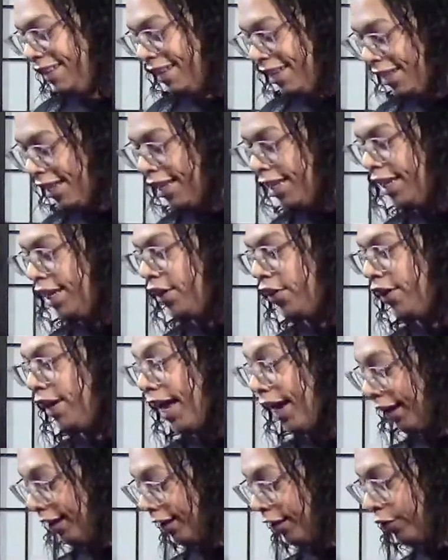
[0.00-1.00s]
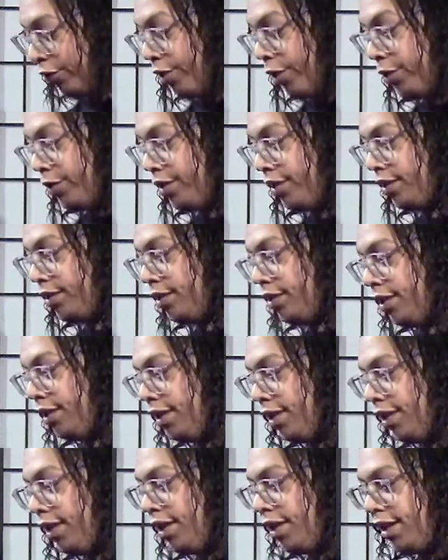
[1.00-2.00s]
You don't gotta look gross.
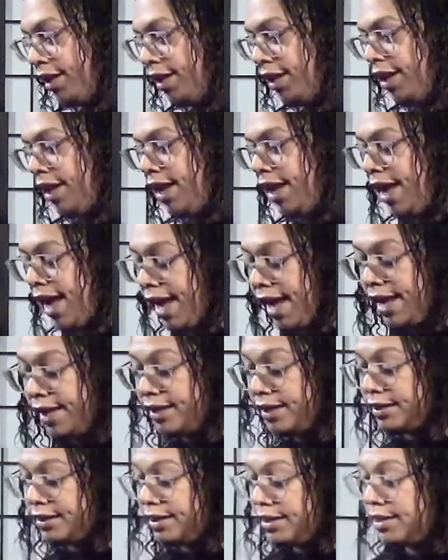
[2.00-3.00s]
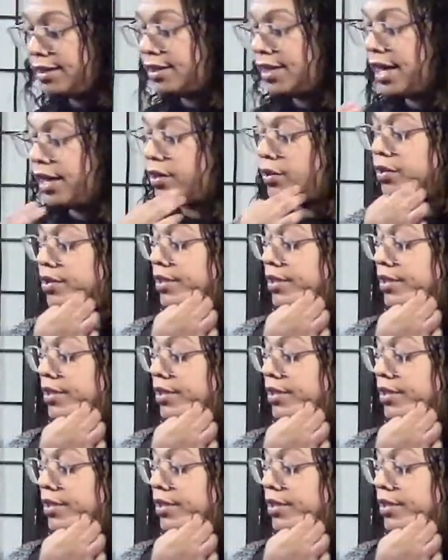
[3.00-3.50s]
And these sandals